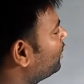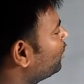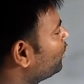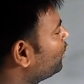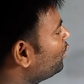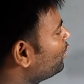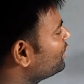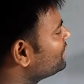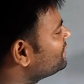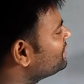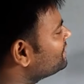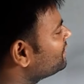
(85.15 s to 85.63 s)

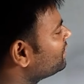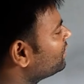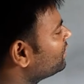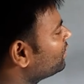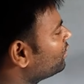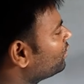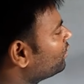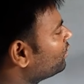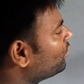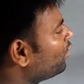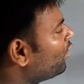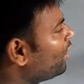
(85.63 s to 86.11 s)
whose
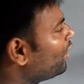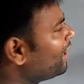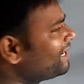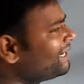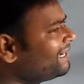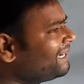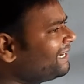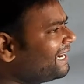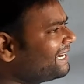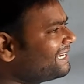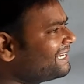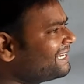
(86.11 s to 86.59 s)

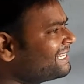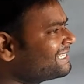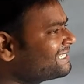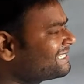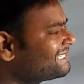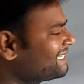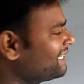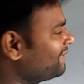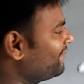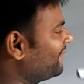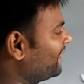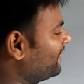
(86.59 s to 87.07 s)
coordinate
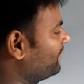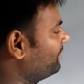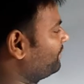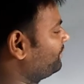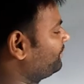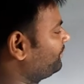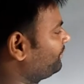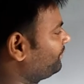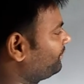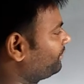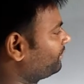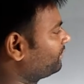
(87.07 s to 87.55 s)
is
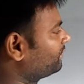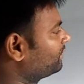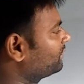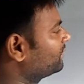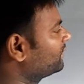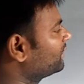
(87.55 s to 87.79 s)
given.